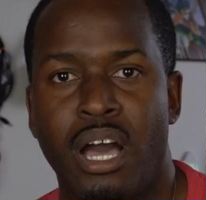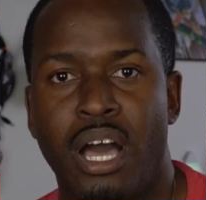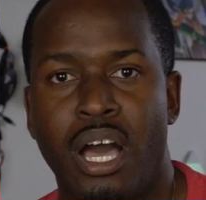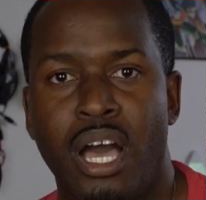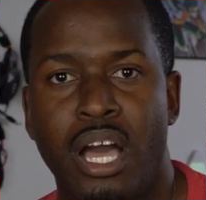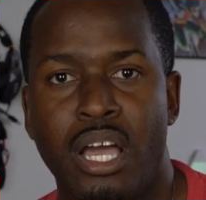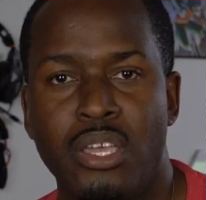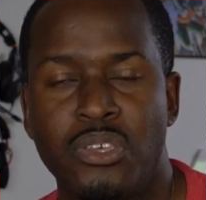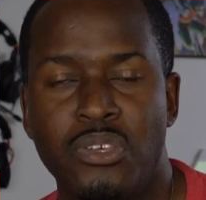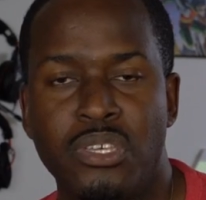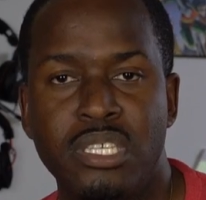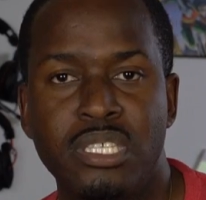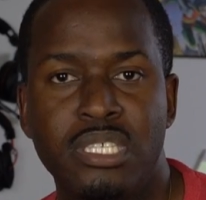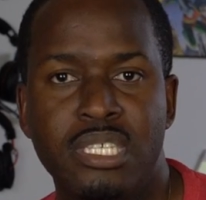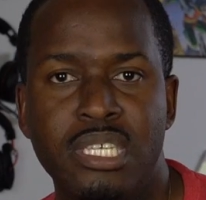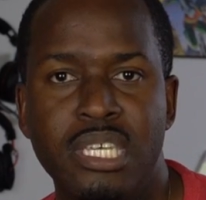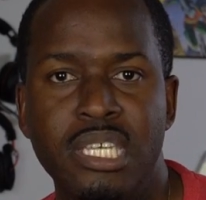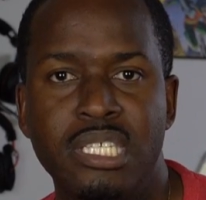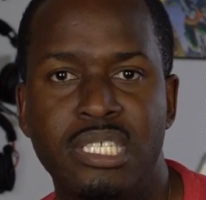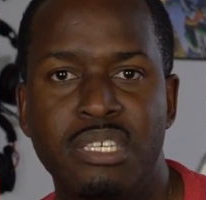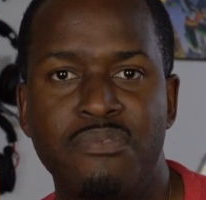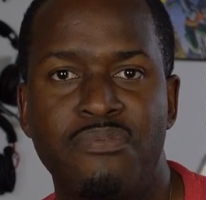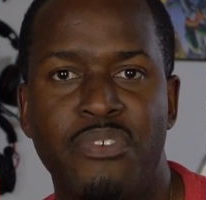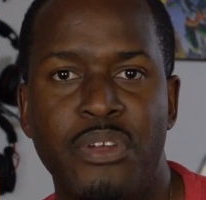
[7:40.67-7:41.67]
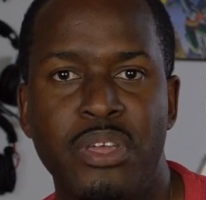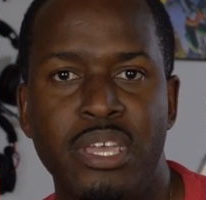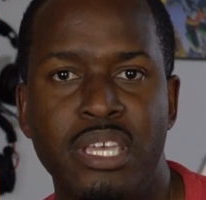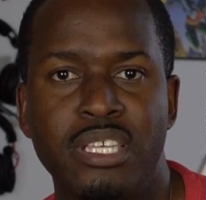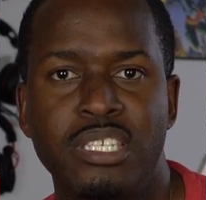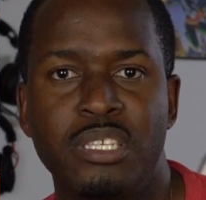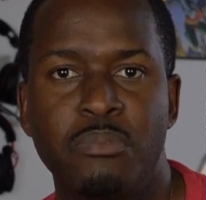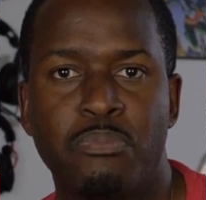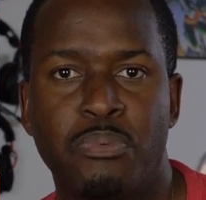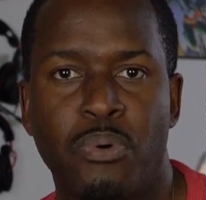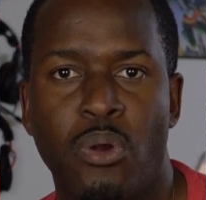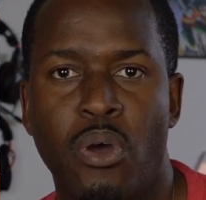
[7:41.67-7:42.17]
uh, you can see it's a very
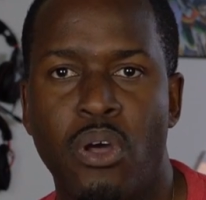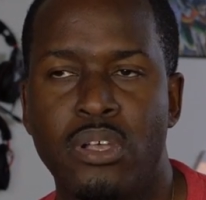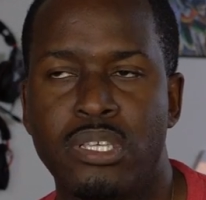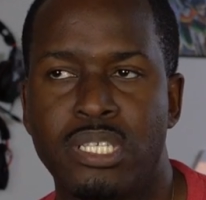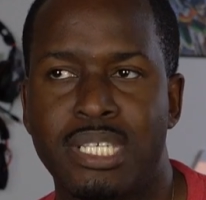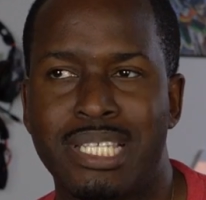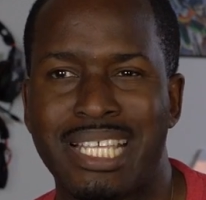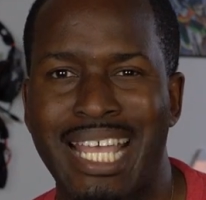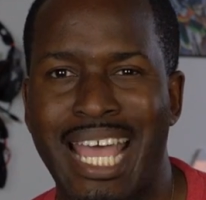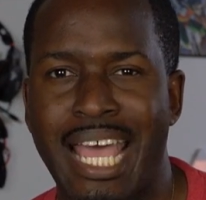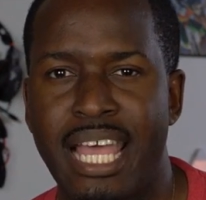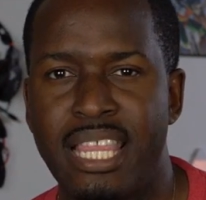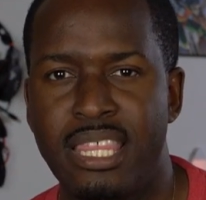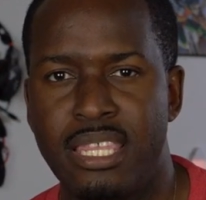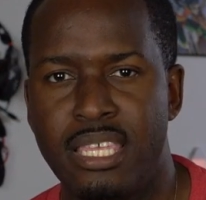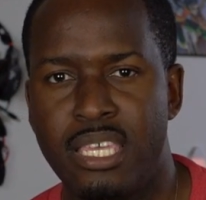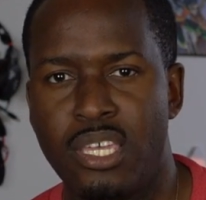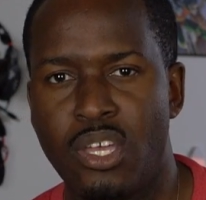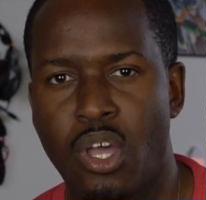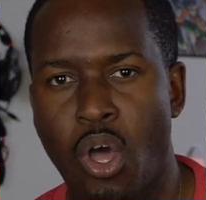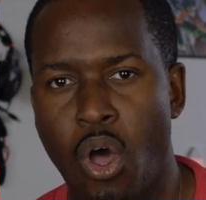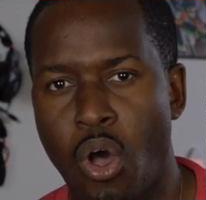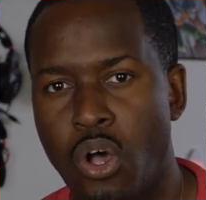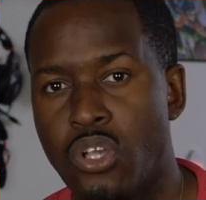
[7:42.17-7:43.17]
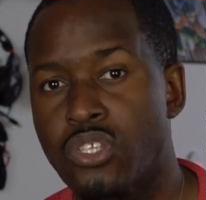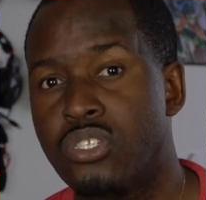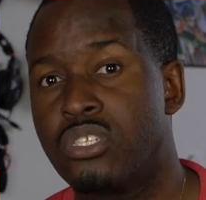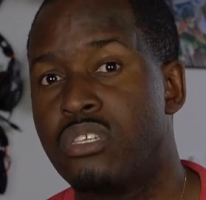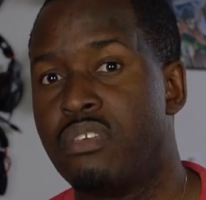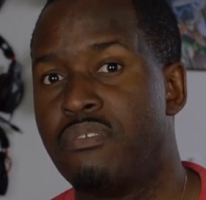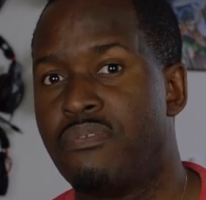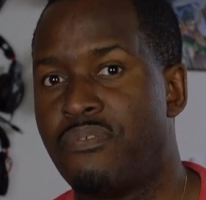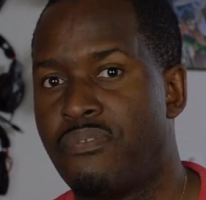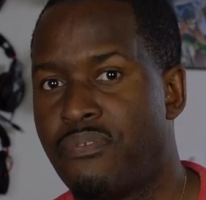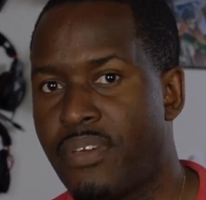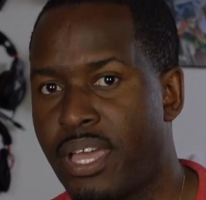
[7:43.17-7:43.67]
easy process and the cost
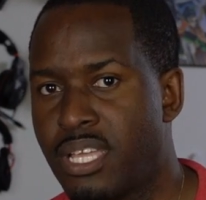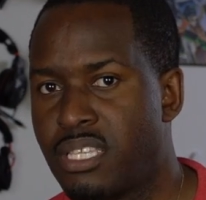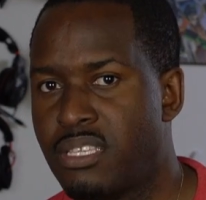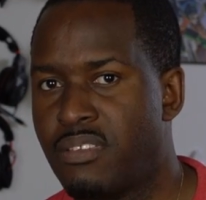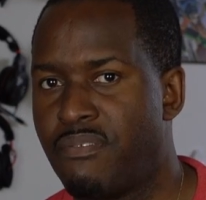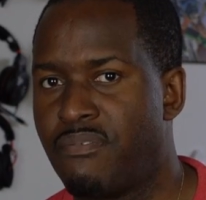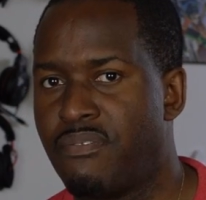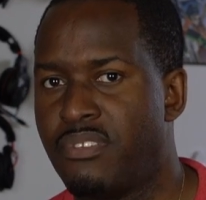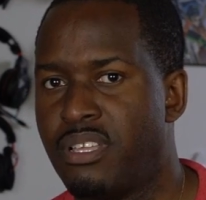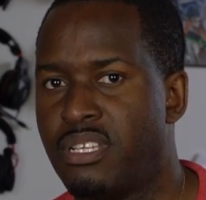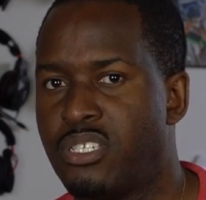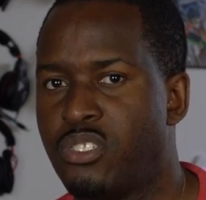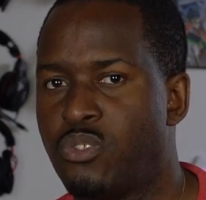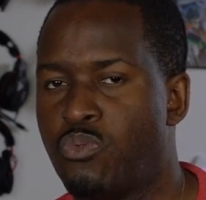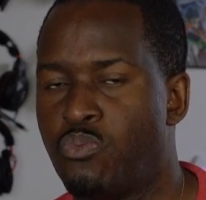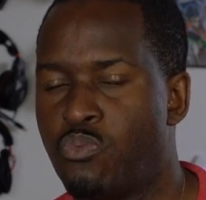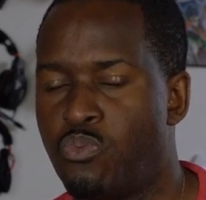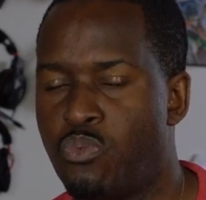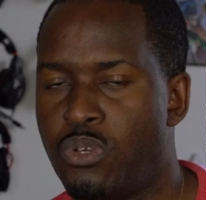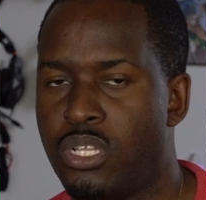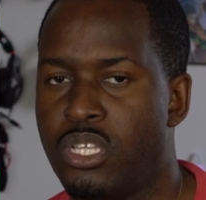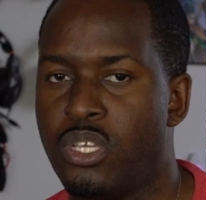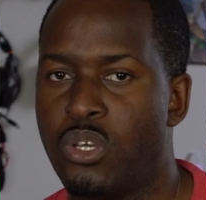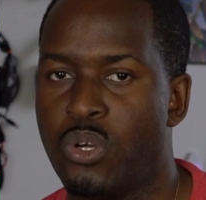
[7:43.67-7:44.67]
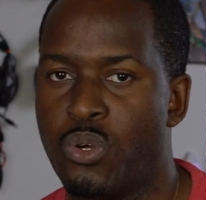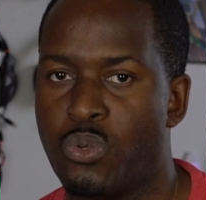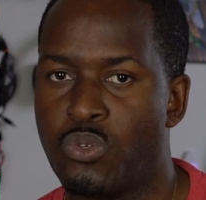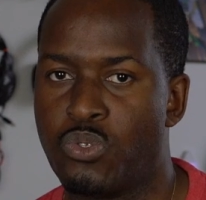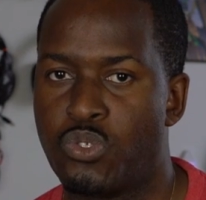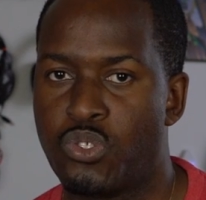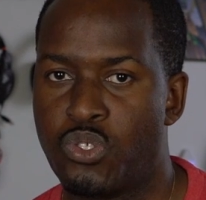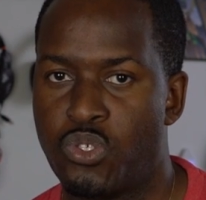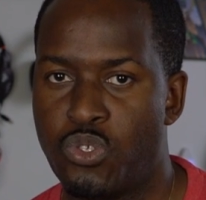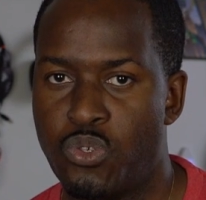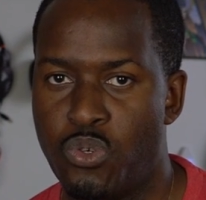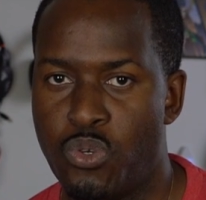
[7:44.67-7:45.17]
effectiveness really
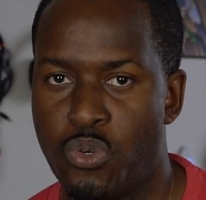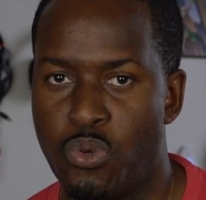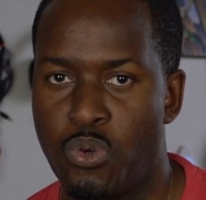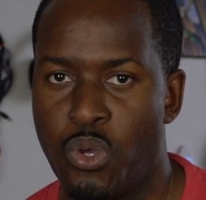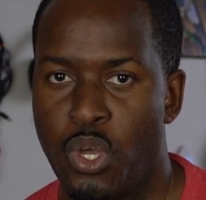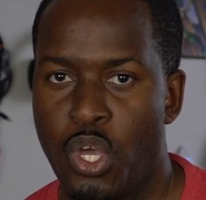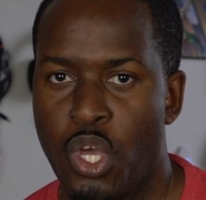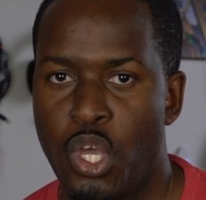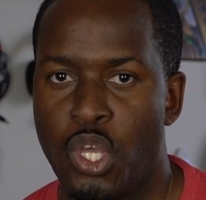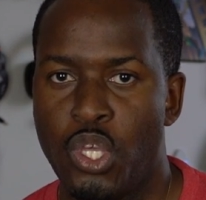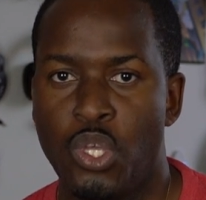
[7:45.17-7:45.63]
holds true.